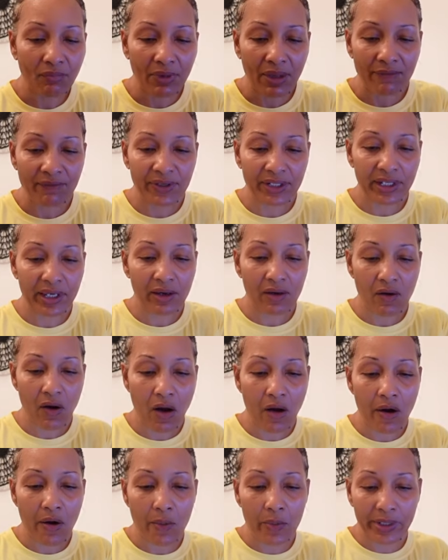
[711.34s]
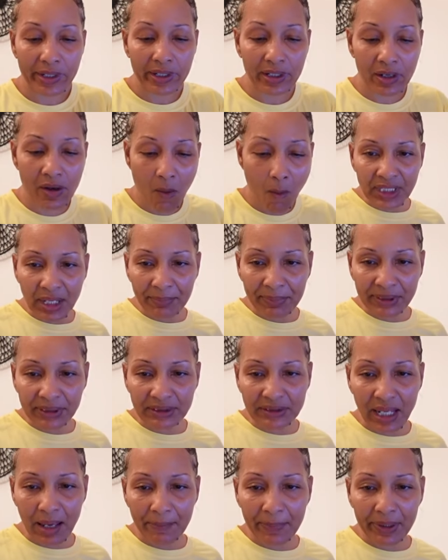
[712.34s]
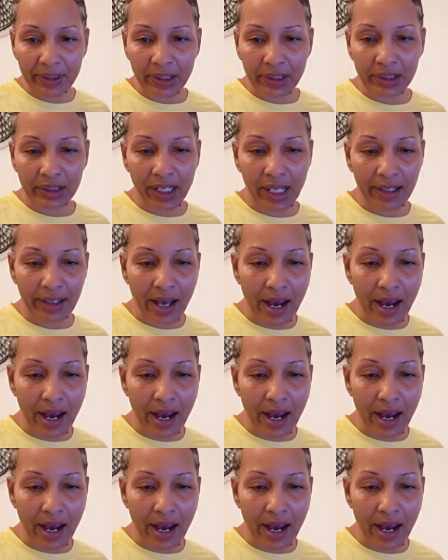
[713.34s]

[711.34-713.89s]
video all week. I've been stopping, looking at